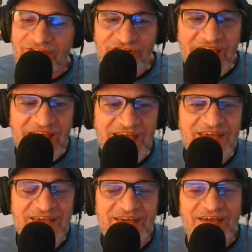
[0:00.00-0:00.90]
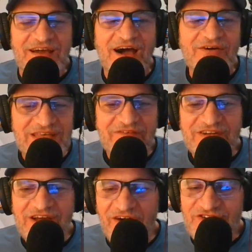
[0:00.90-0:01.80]
other day, I was having a
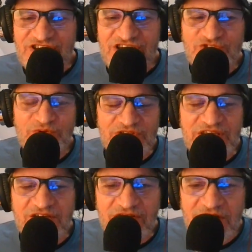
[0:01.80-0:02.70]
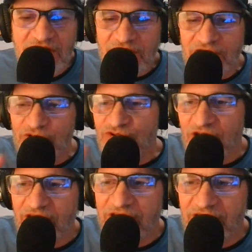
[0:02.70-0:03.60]
conversation with Neil, who
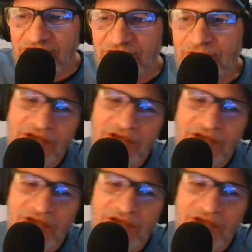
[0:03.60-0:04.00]
John knows.